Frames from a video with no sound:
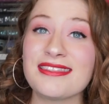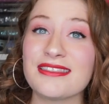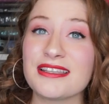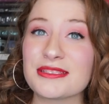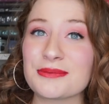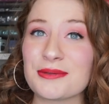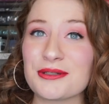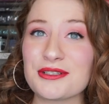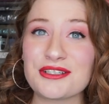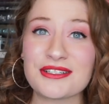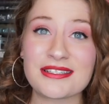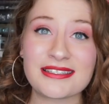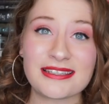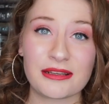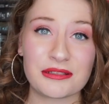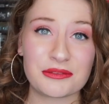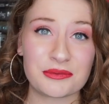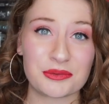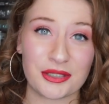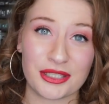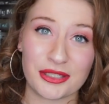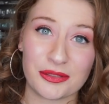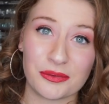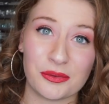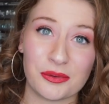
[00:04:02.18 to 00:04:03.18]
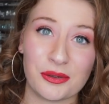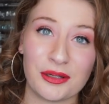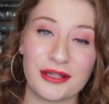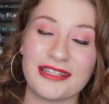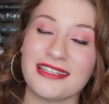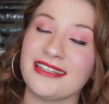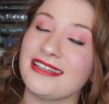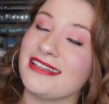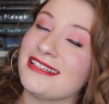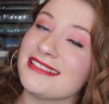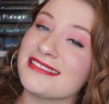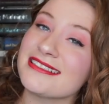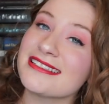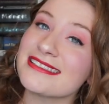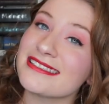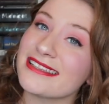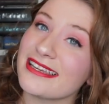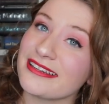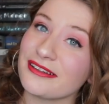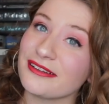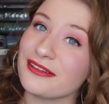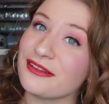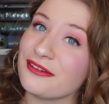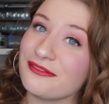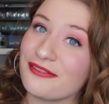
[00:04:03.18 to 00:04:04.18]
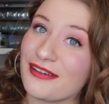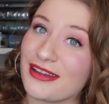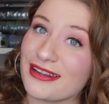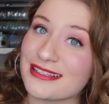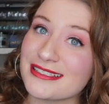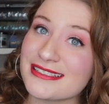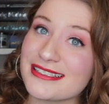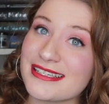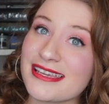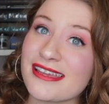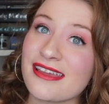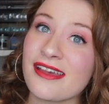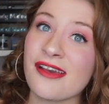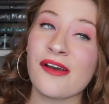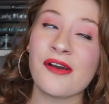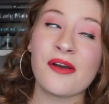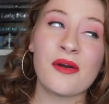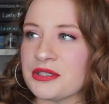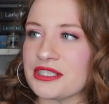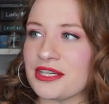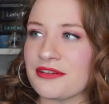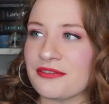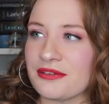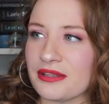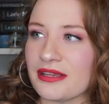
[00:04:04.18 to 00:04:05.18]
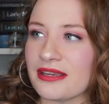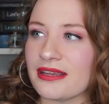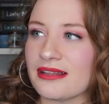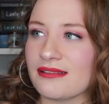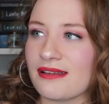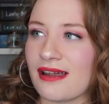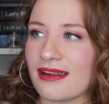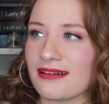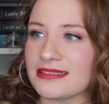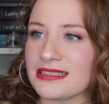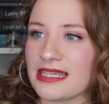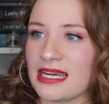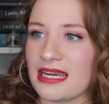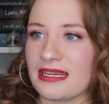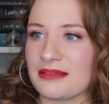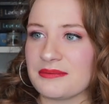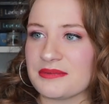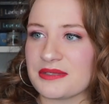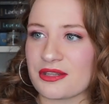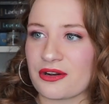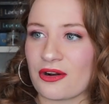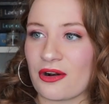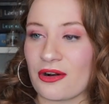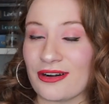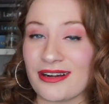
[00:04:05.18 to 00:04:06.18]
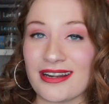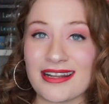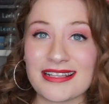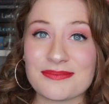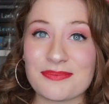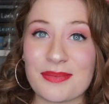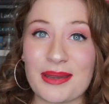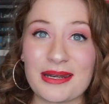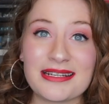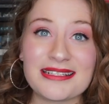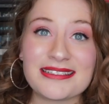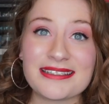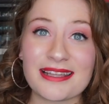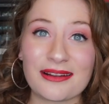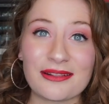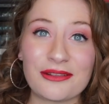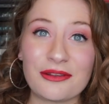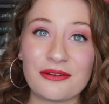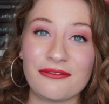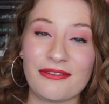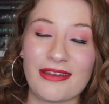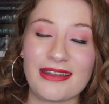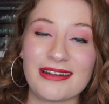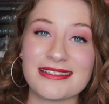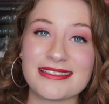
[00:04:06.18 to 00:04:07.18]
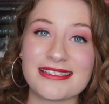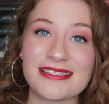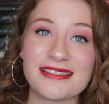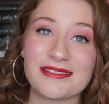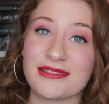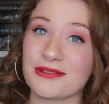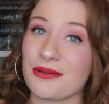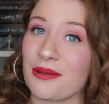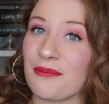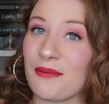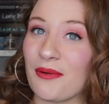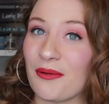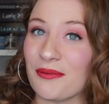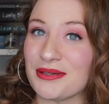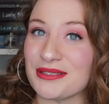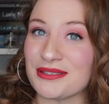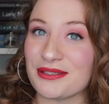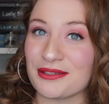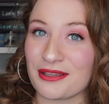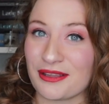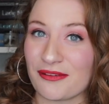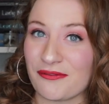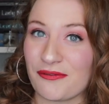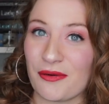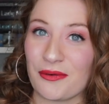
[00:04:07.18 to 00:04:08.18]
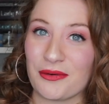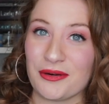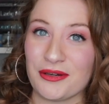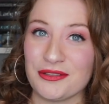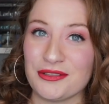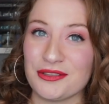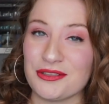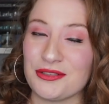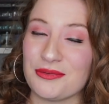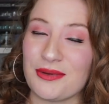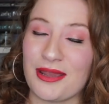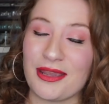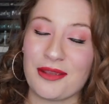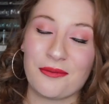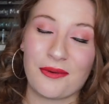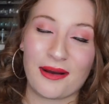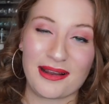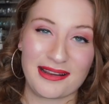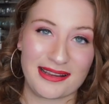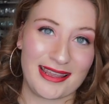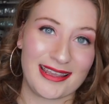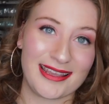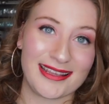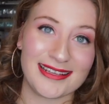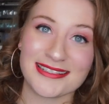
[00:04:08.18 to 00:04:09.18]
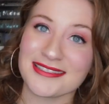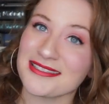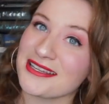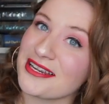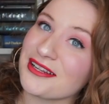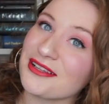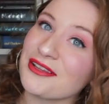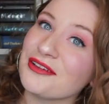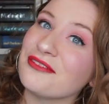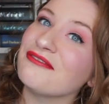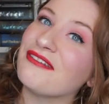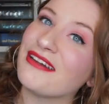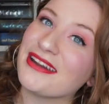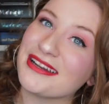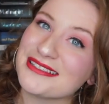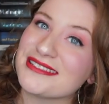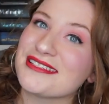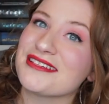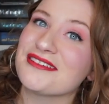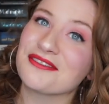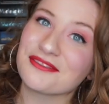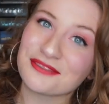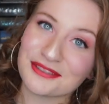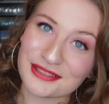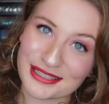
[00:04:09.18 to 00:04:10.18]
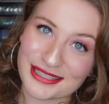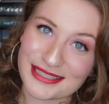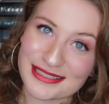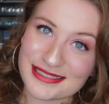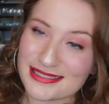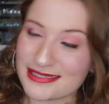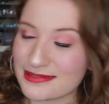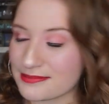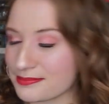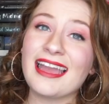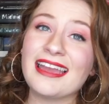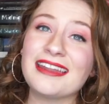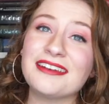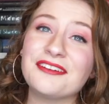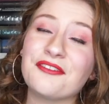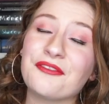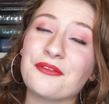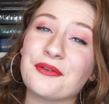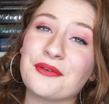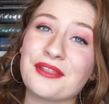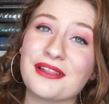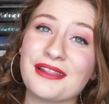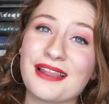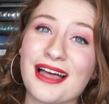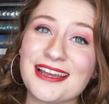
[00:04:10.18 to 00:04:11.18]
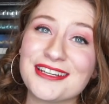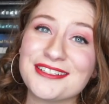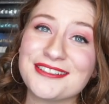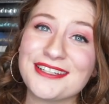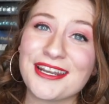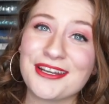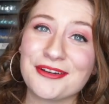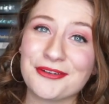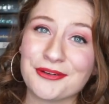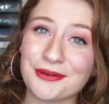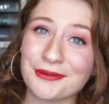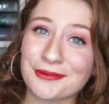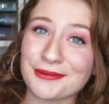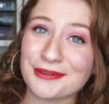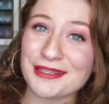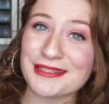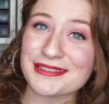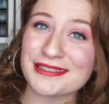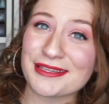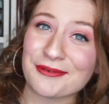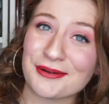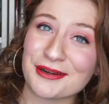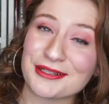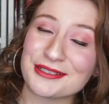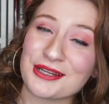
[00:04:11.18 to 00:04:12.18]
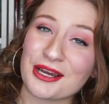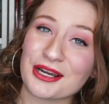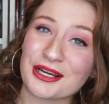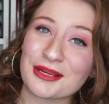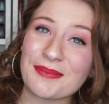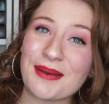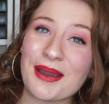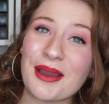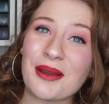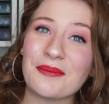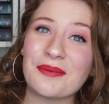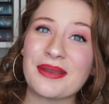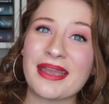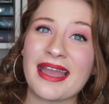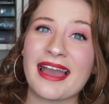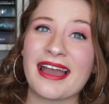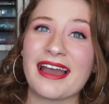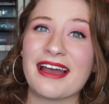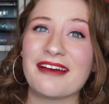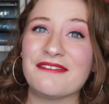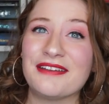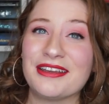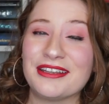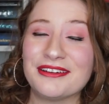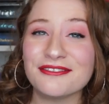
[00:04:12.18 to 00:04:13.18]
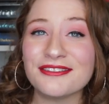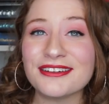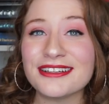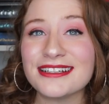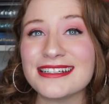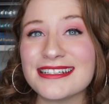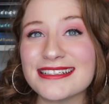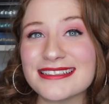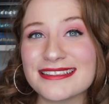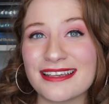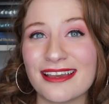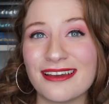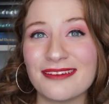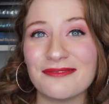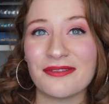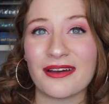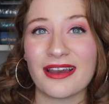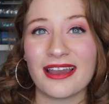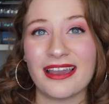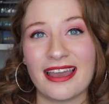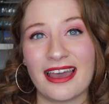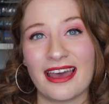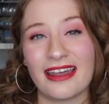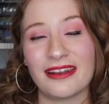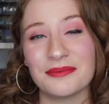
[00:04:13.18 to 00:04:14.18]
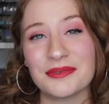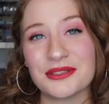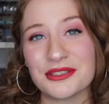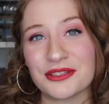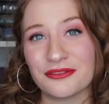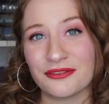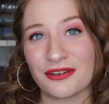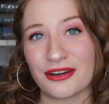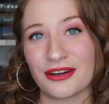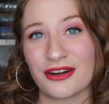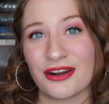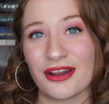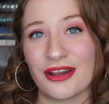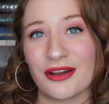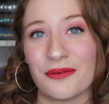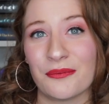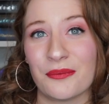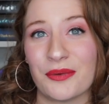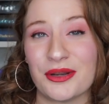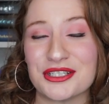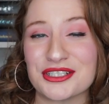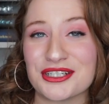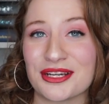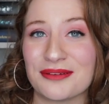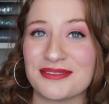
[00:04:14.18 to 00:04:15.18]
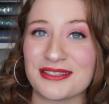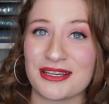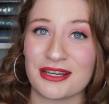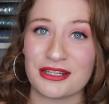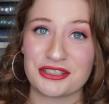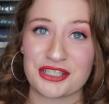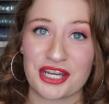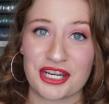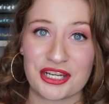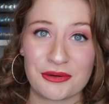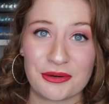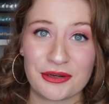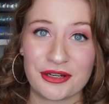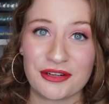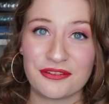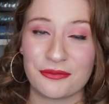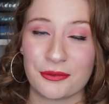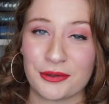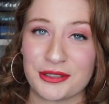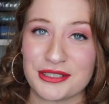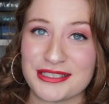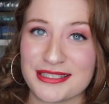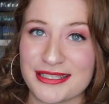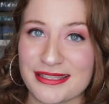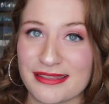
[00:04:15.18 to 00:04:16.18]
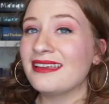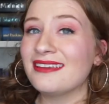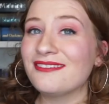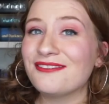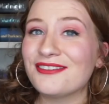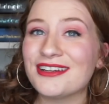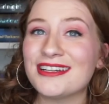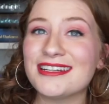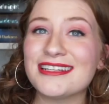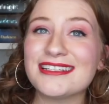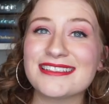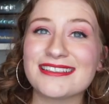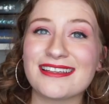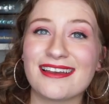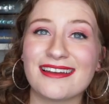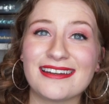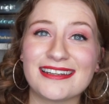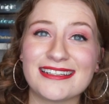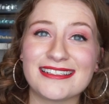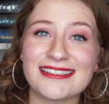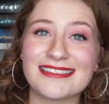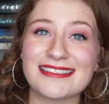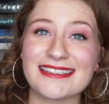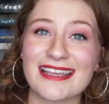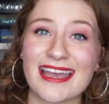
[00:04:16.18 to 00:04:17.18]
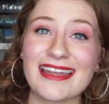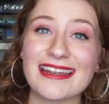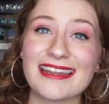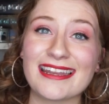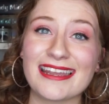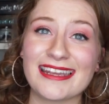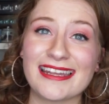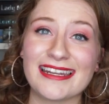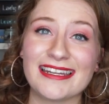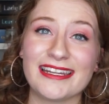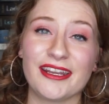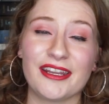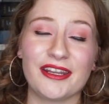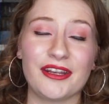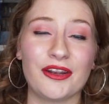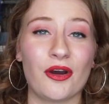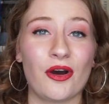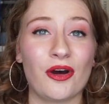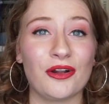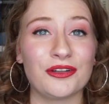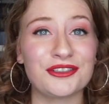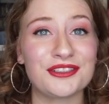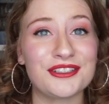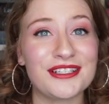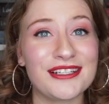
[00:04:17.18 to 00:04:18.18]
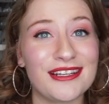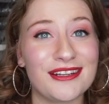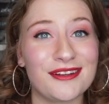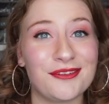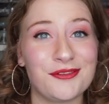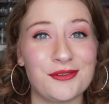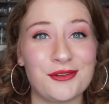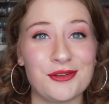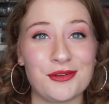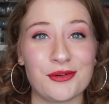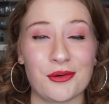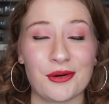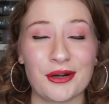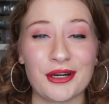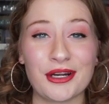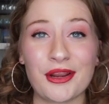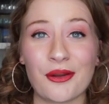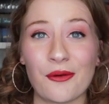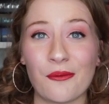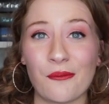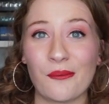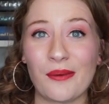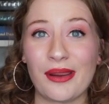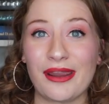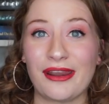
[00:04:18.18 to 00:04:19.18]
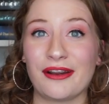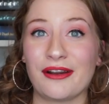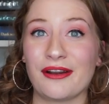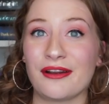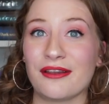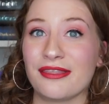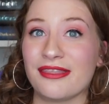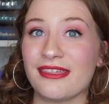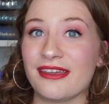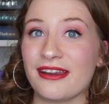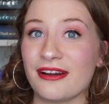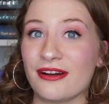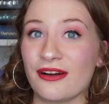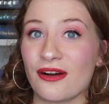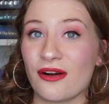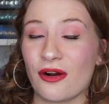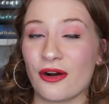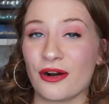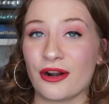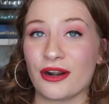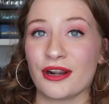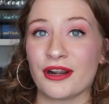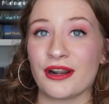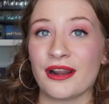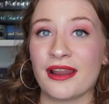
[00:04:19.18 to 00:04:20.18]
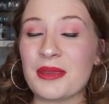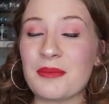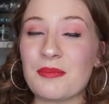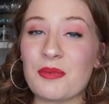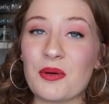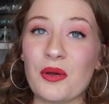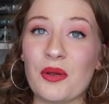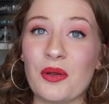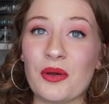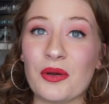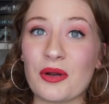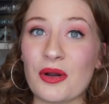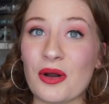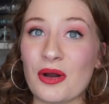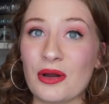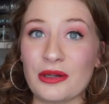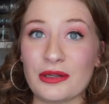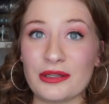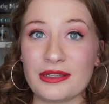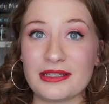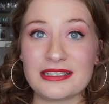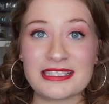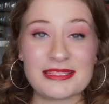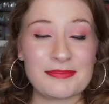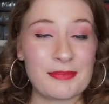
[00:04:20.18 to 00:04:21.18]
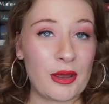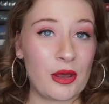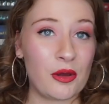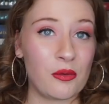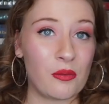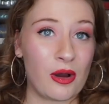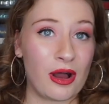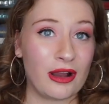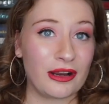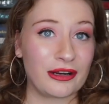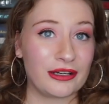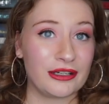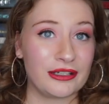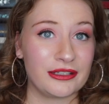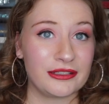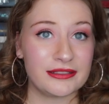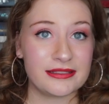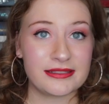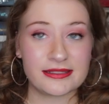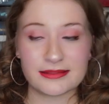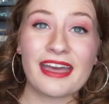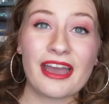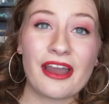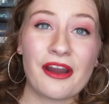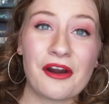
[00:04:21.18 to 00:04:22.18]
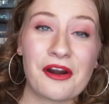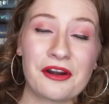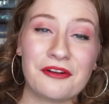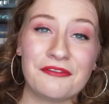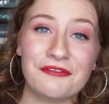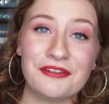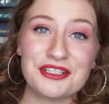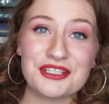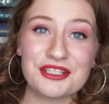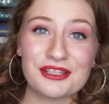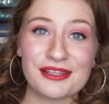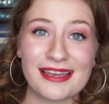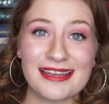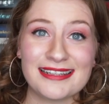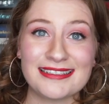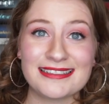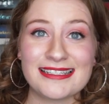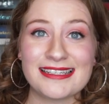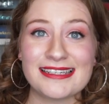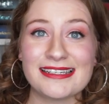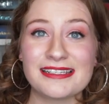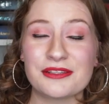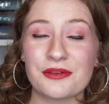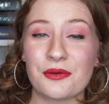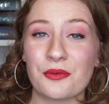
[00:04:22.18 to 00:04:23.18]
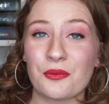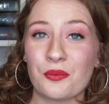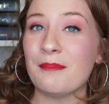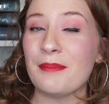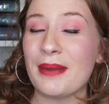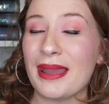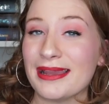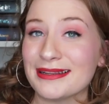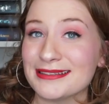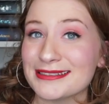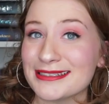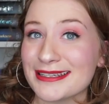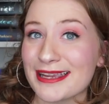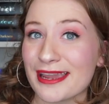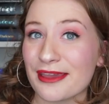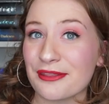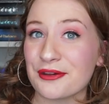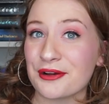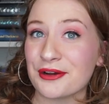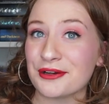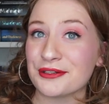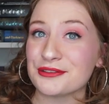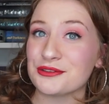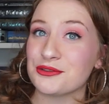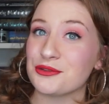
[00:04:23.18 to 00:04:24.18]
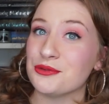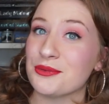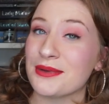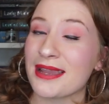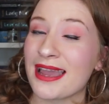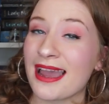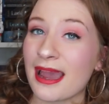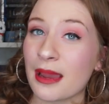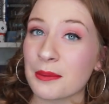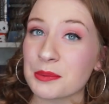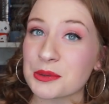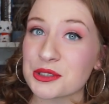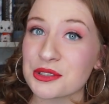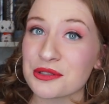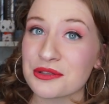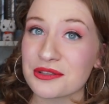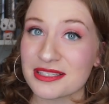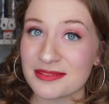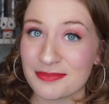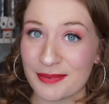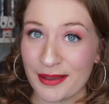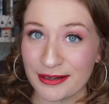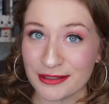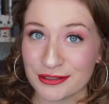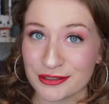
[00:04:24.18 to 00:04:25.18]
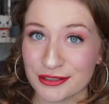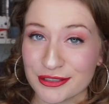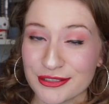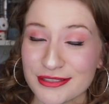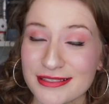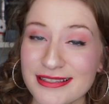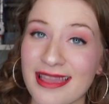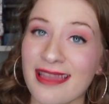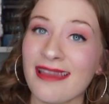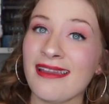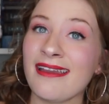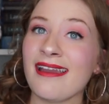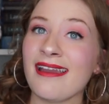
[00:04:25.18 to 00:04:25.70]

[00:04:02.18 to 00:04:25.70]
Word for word: This one just sounds really cool, and it is a standalone fantasy, which I feel like a lot of times there aren't as many standalone fantasies, so I'm always looking forward to a YA standalone fantasy release. And for the last January release I want to talk about, we have Infinity Sun by Adam Silvera, which comes out January 14th. Infinity Sun is set in an alternate New York where there are people called spellwalkers that are vigilantes band together to capture the specters,